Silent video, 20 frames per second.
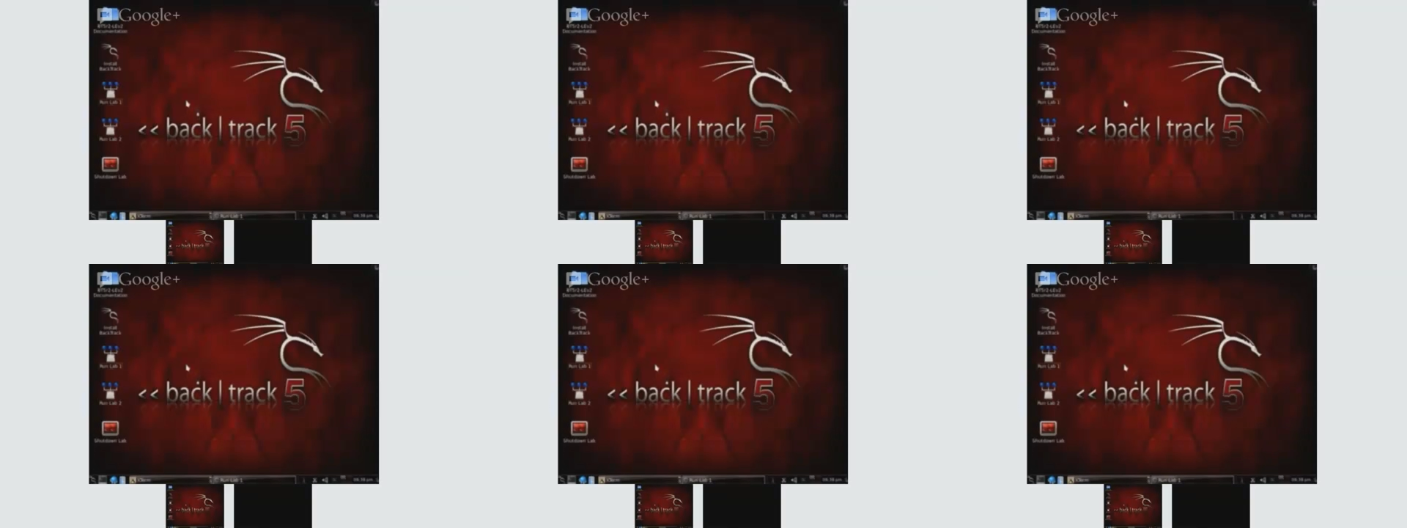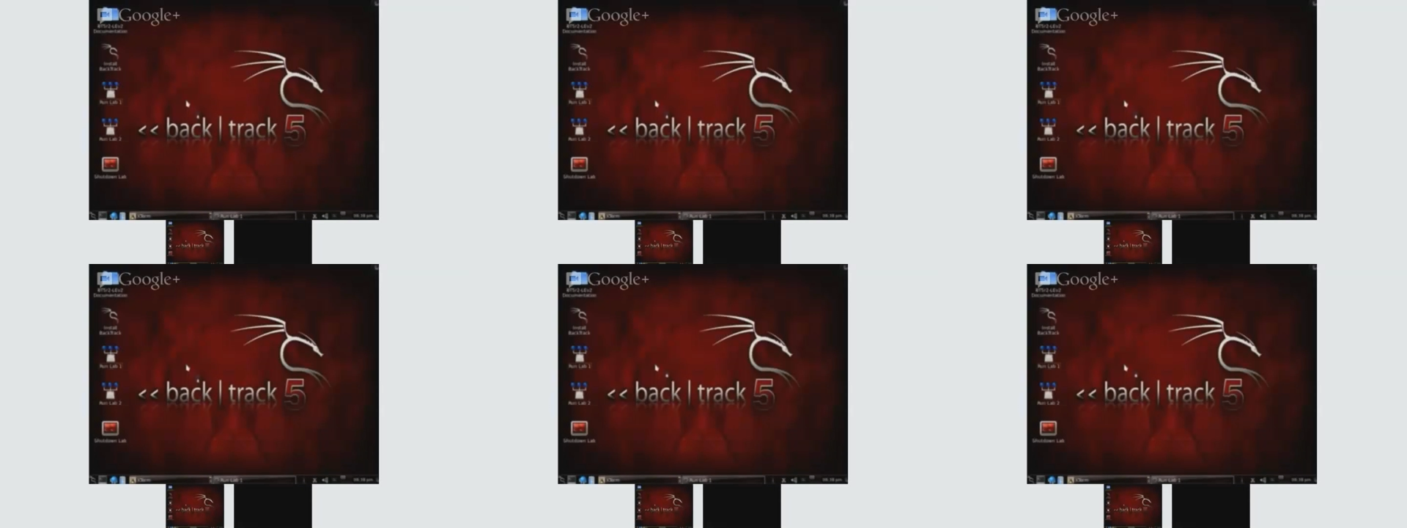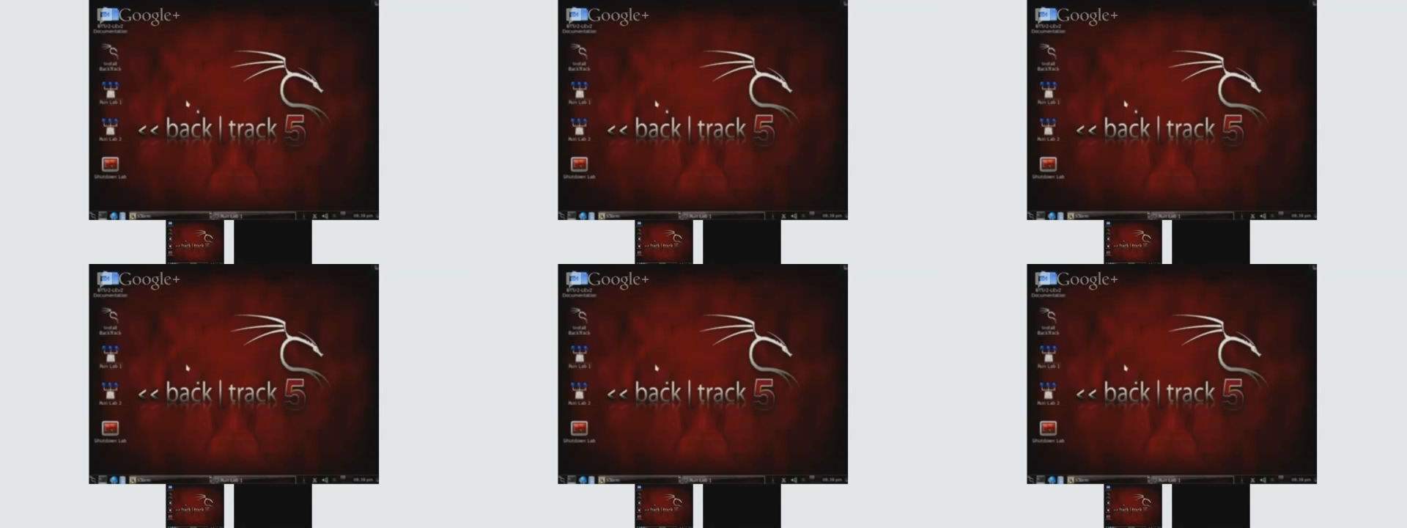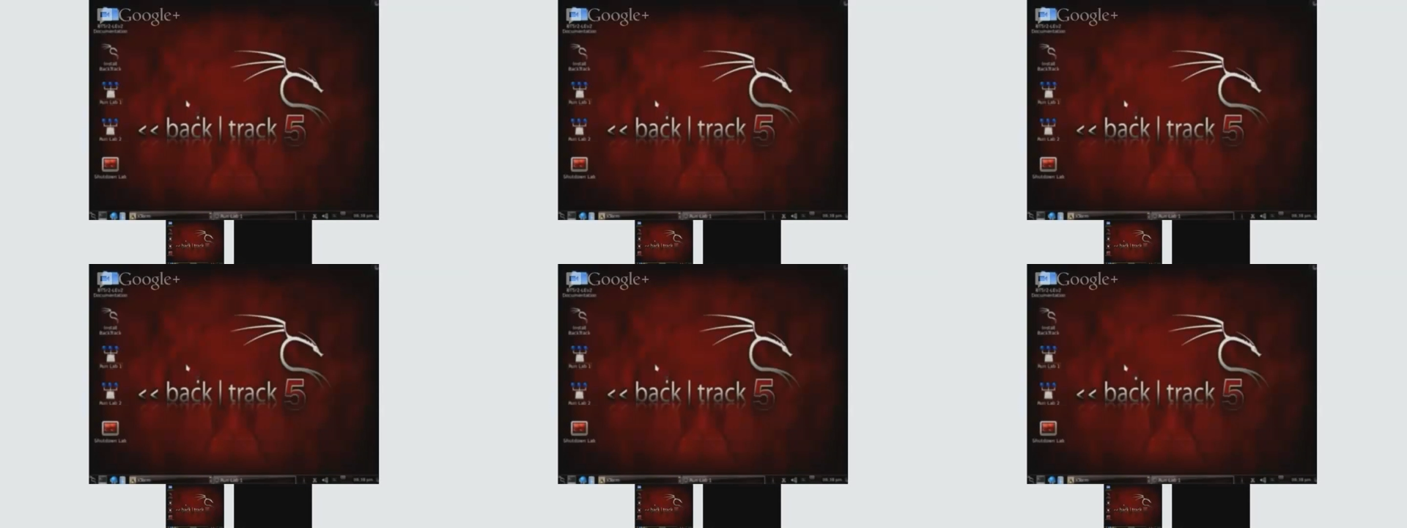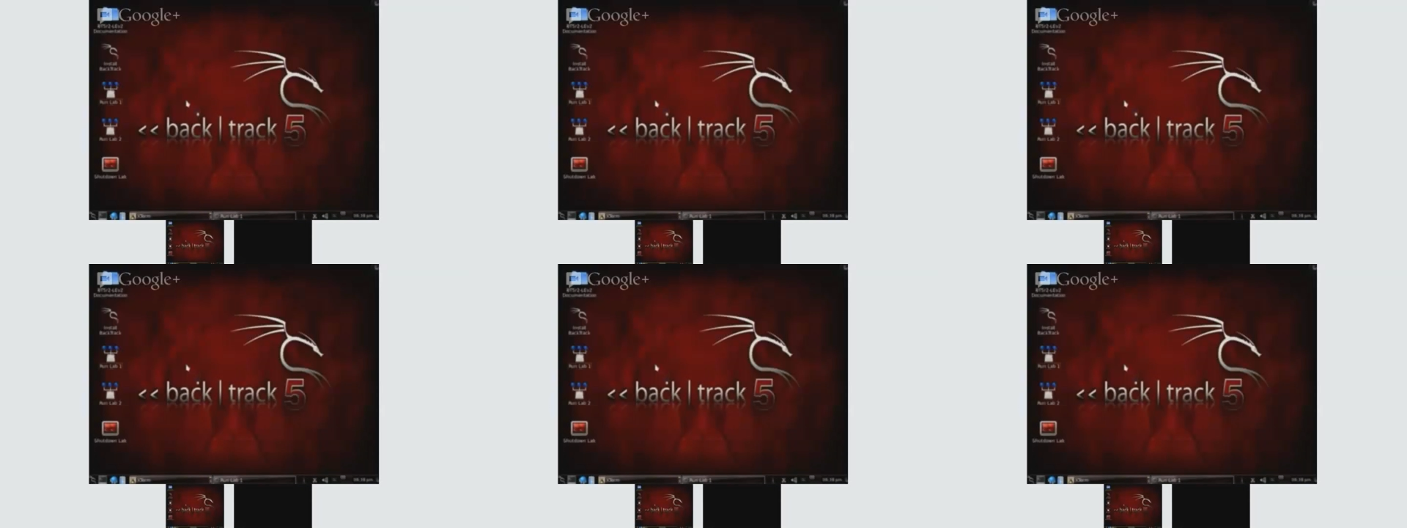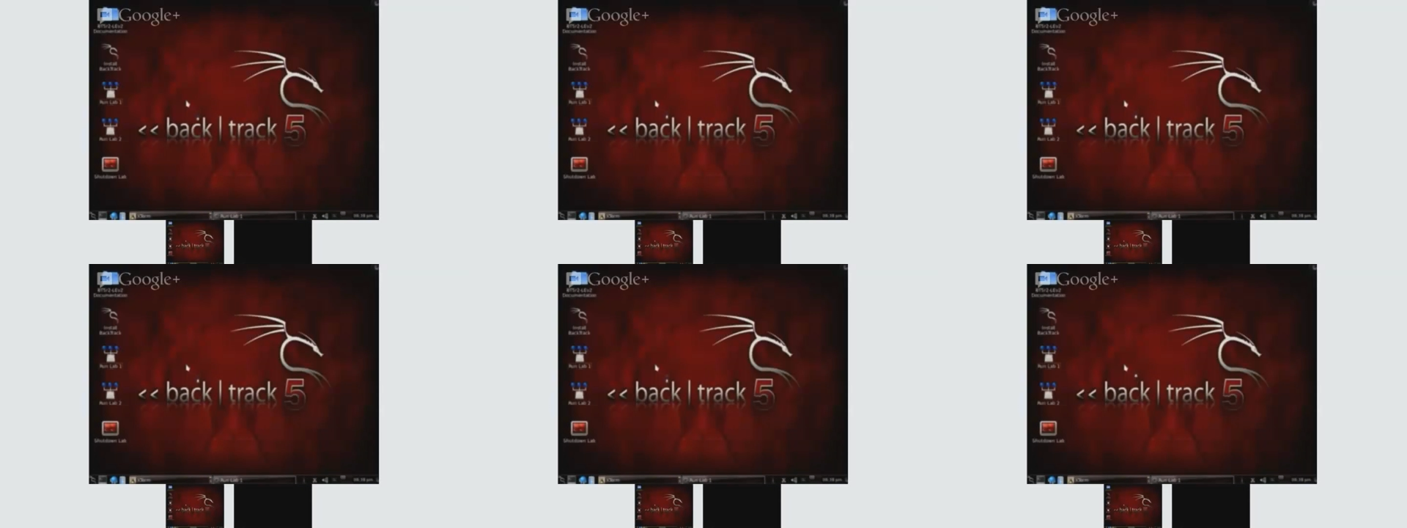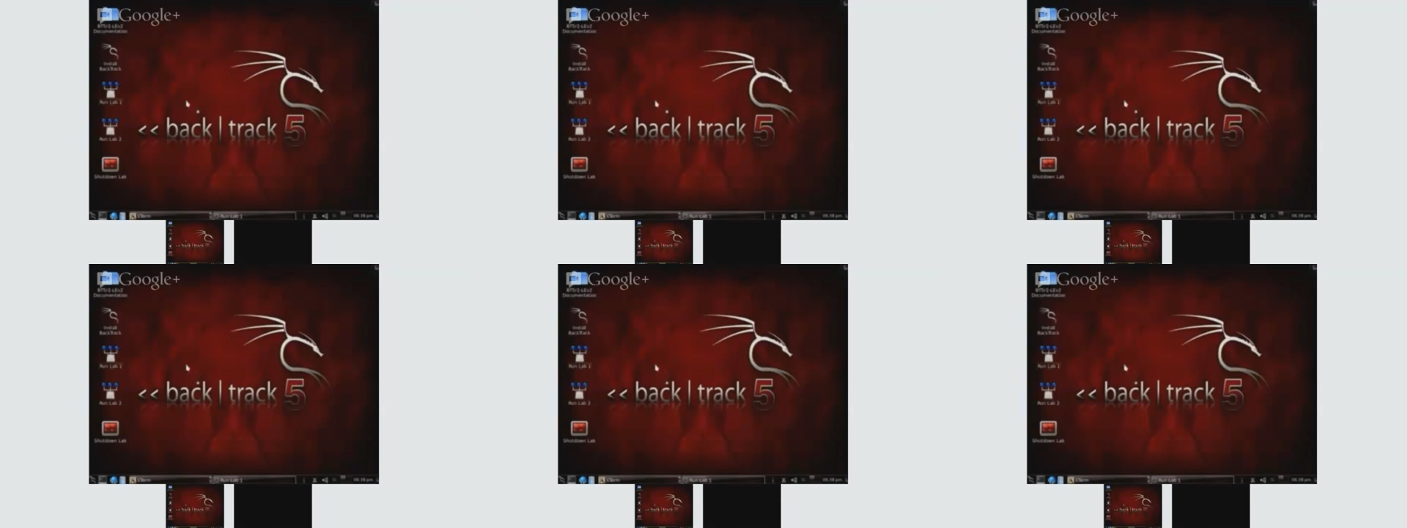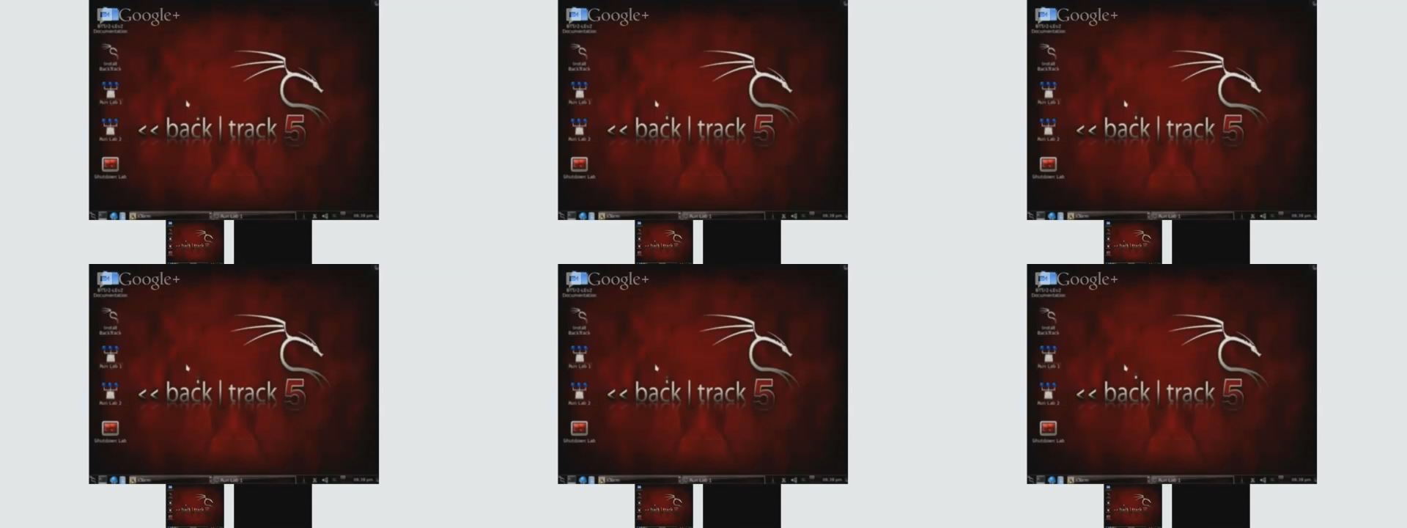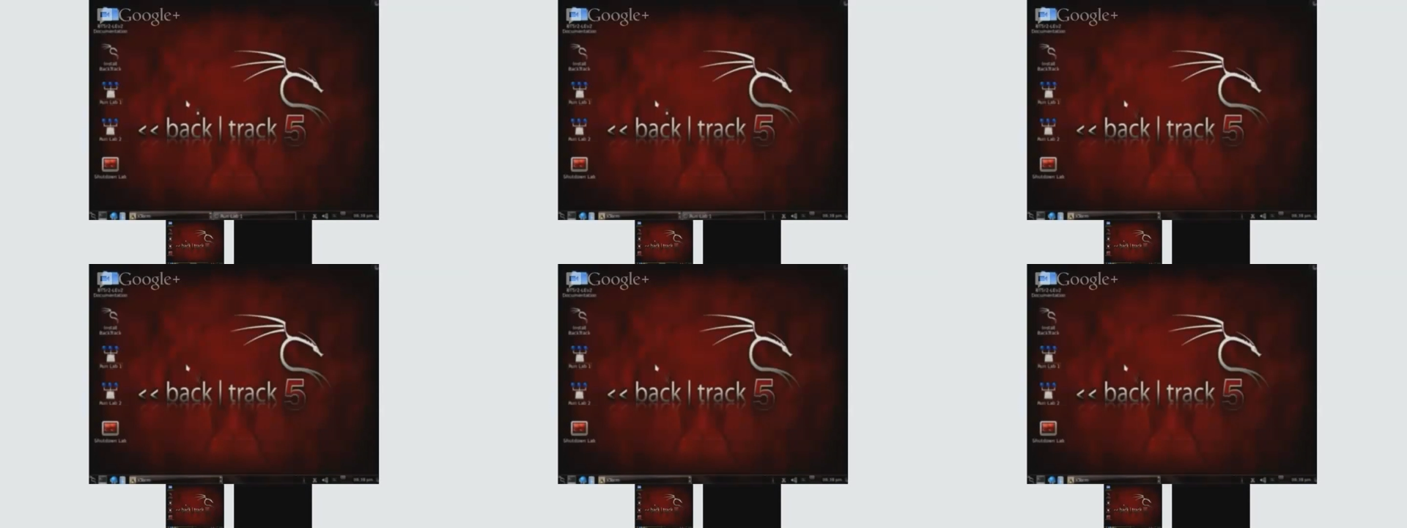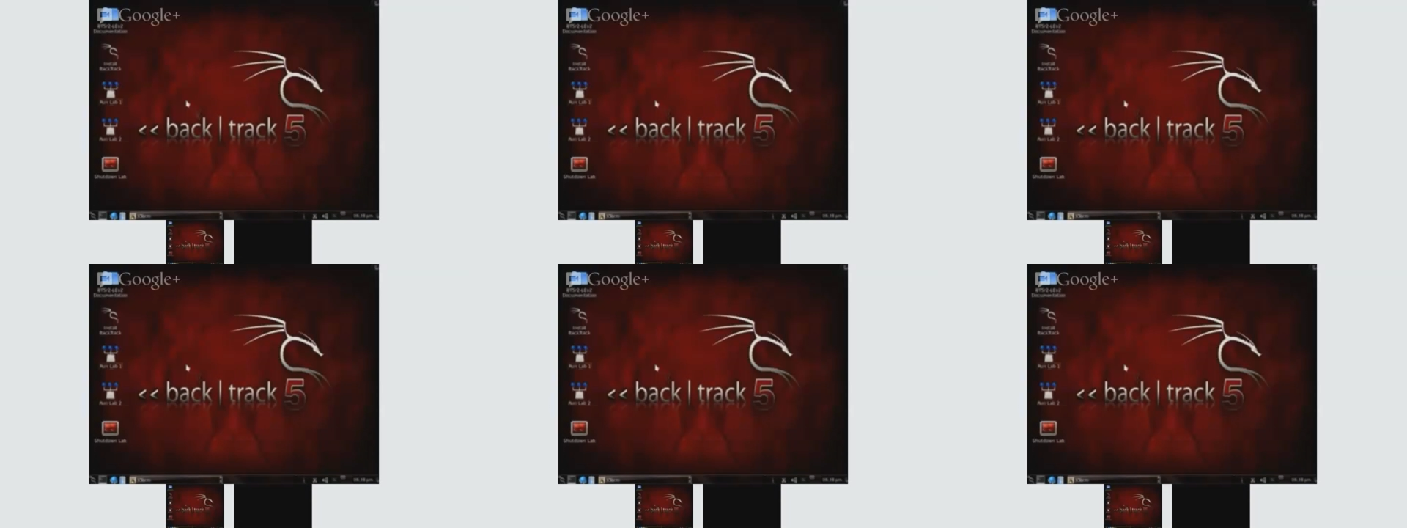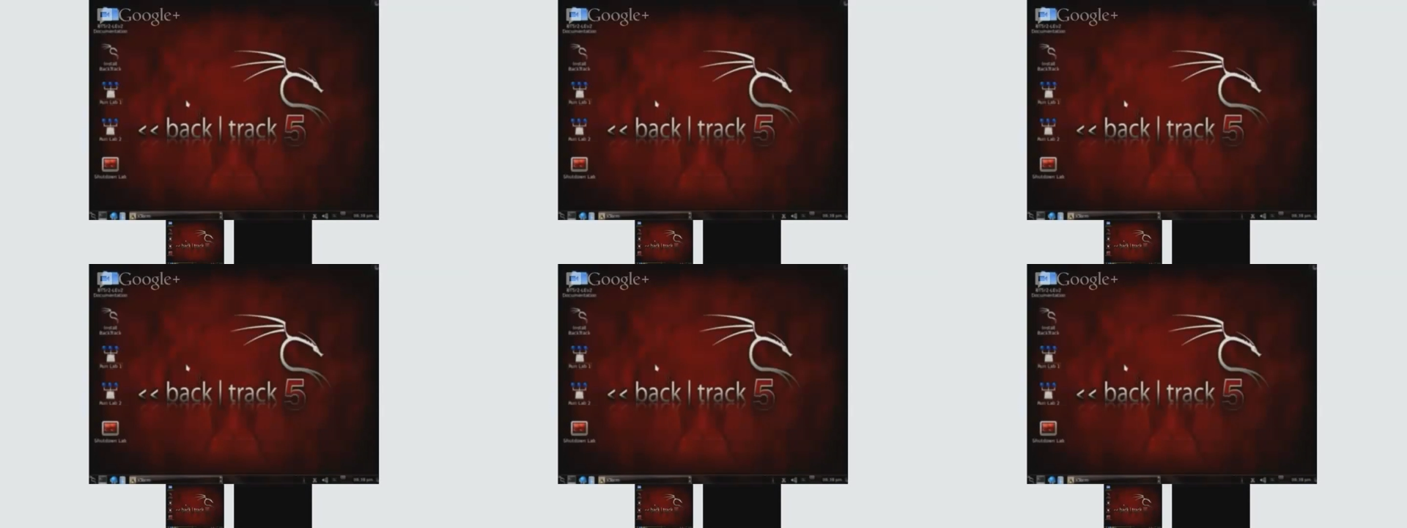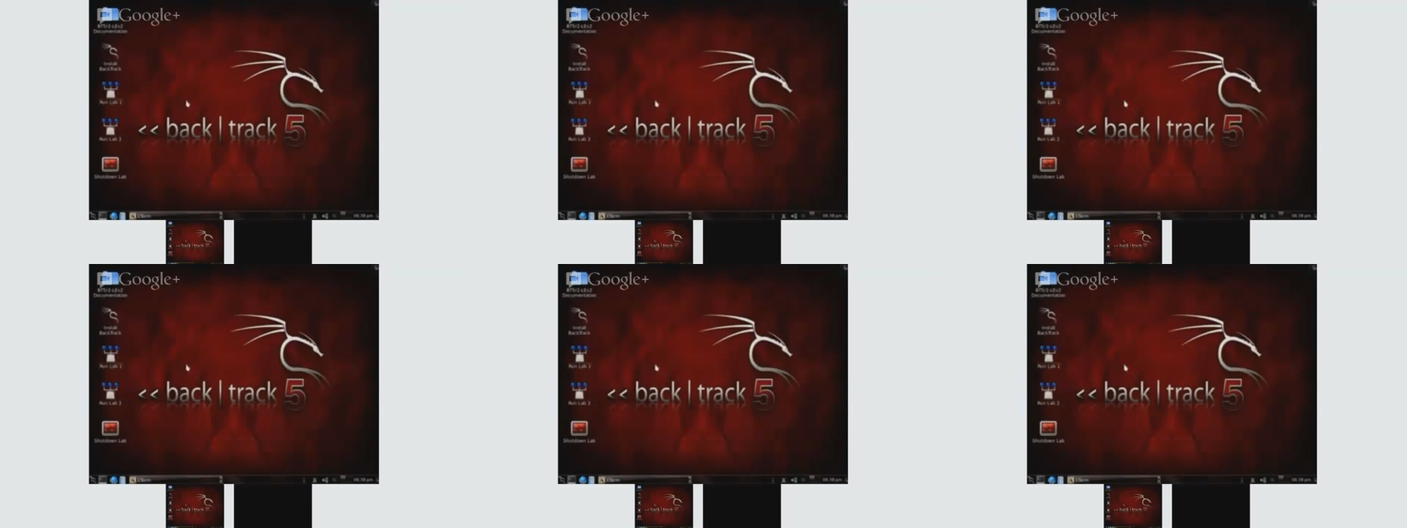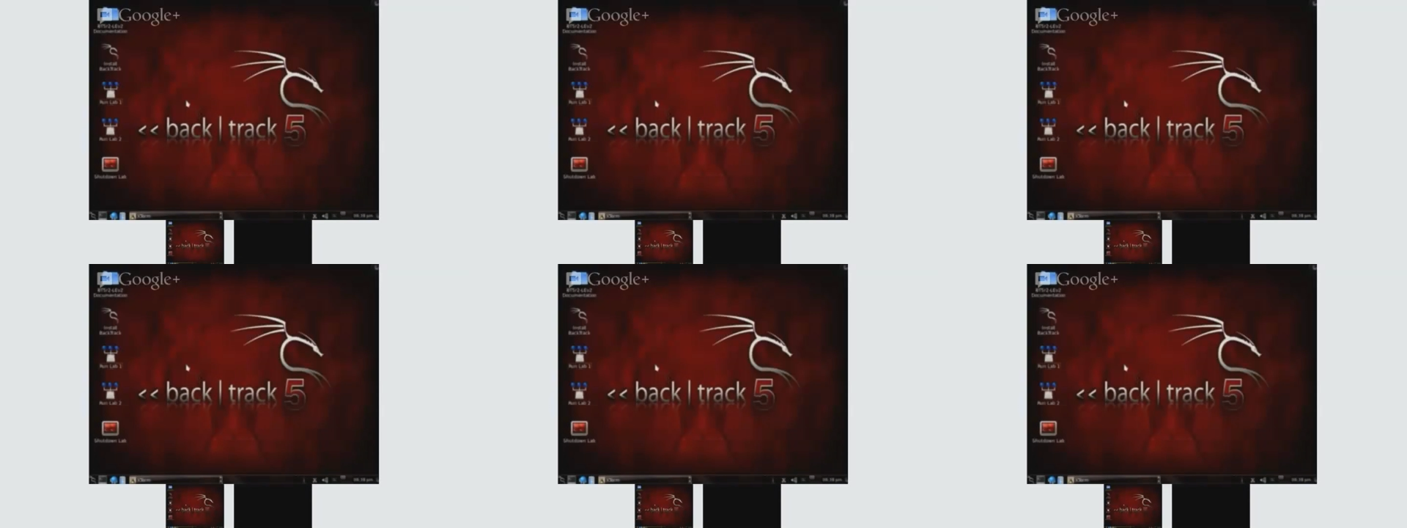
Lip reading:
[unreadable: no face in view]